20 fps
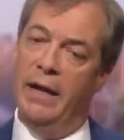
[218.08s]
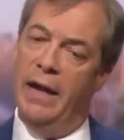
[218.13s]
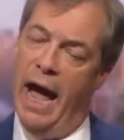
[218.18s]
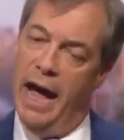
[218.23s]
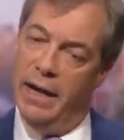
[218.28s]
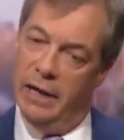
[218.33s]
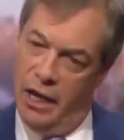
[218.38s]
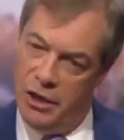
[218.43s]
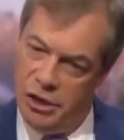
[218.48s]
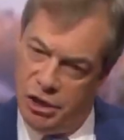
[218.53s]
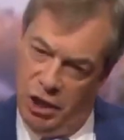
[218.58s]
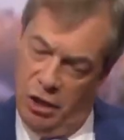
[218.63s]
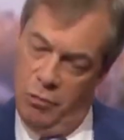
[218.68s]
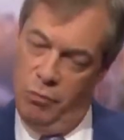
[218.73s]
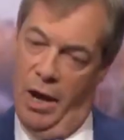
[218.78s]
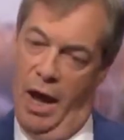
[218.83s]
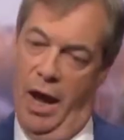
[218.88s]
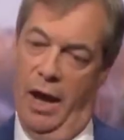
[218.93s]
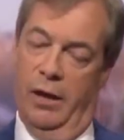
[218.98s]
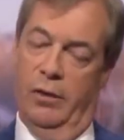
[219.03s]
and as
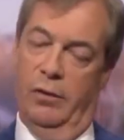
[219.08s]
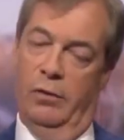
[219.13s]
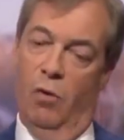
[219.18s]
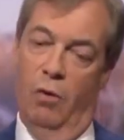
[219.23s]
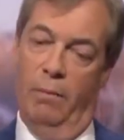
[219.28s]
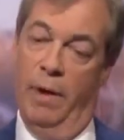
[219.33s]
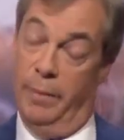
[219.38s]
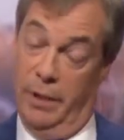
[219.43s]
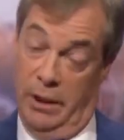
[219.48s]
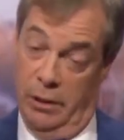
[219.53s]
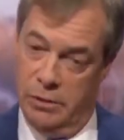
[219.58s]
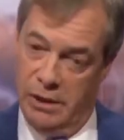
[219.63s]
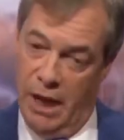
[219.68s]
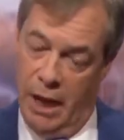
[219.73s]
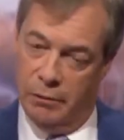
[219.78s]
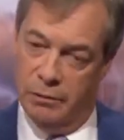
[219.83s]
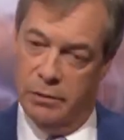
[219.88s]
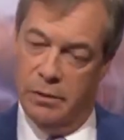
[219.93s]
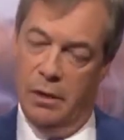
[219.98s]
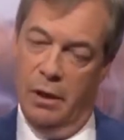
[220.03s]
you know, or maybe
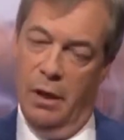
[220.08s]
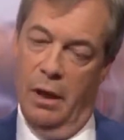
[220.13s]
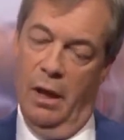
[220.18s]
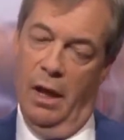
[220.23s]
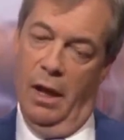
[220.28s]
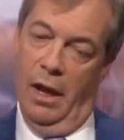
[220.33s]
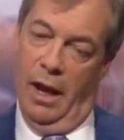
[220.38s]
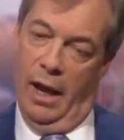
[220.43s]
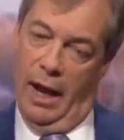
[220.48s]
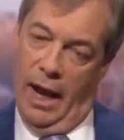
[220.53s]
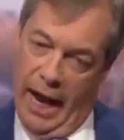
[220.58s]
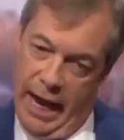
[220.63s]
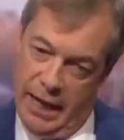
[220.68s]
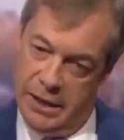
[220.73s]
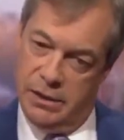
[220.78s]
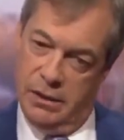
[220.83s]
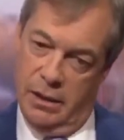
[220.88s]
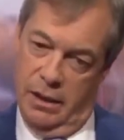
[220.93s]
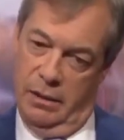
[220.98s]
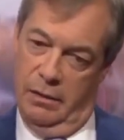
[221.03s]
you don't,
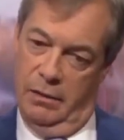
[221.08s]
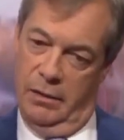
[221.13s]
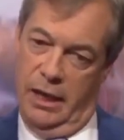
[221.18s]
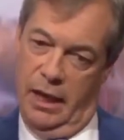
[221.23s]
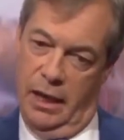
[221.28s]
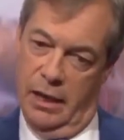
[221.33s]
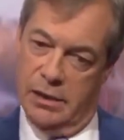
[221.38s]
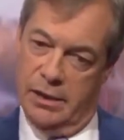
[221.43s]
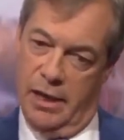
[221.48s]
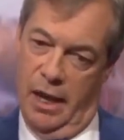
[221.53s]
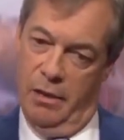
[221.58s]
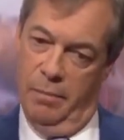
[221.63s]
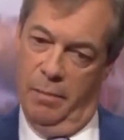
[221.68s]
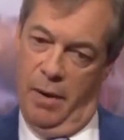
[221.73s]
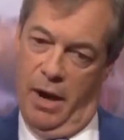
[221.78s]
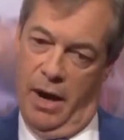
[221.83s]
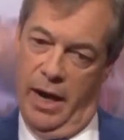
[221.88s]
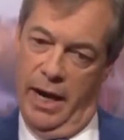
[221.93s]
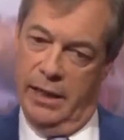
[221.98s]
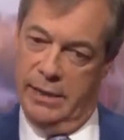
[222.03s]
as years
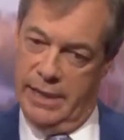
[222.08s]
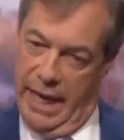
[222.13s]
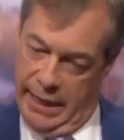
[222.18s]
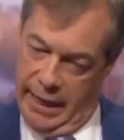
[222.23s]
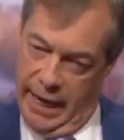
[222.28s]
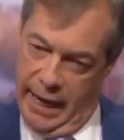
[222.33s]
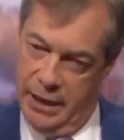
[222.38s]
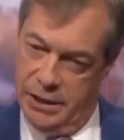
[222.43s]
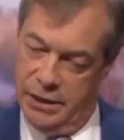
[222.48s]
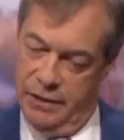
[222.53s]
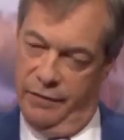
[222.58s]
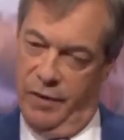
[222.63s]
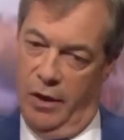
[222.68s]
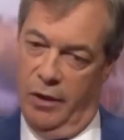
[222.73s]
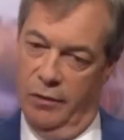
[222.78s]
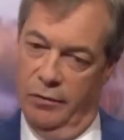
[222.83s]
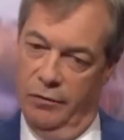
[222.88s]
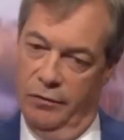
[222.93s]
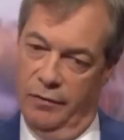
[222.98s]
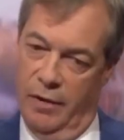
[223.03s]
go by, decades
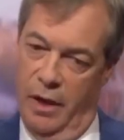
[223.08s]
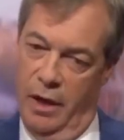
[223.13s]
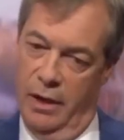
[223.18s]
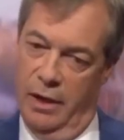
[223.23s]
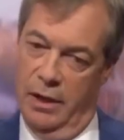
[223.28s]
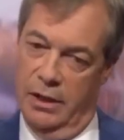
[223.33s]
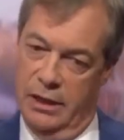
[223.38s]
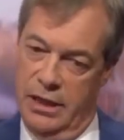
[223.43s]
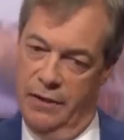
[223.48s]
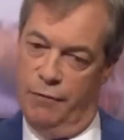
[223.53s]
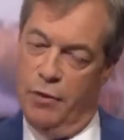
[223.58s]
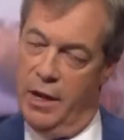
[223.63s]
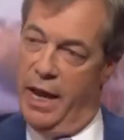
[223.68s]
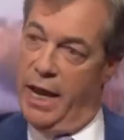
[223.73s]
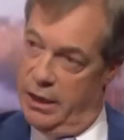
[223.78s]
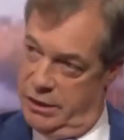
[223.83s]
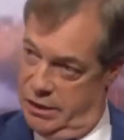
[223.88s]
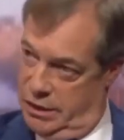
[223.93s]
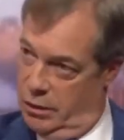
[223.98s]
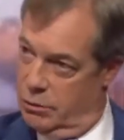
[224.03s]
evolve,
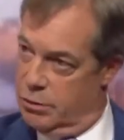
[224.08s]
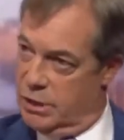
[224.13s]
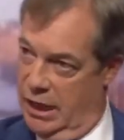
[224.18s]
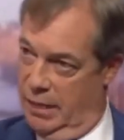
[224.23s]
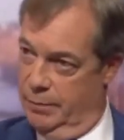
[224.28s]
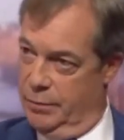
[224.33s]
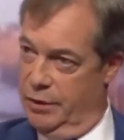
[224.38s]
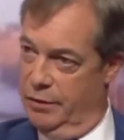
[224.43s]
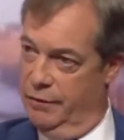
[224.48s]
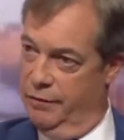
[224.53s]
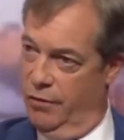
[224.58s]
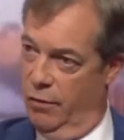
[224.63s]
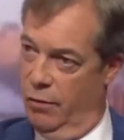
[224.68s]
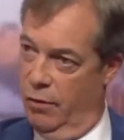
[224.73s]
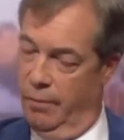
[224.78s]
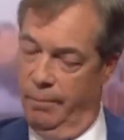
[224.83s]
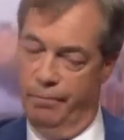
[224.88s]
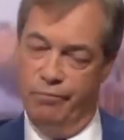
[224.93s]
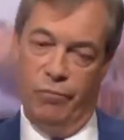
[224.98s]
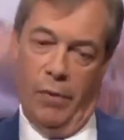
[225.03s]
different issues come to the
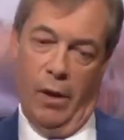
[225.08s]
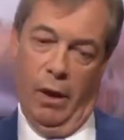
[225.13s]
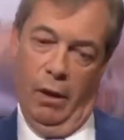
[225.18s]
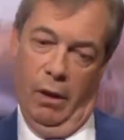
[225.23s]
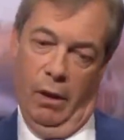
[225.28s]
fore.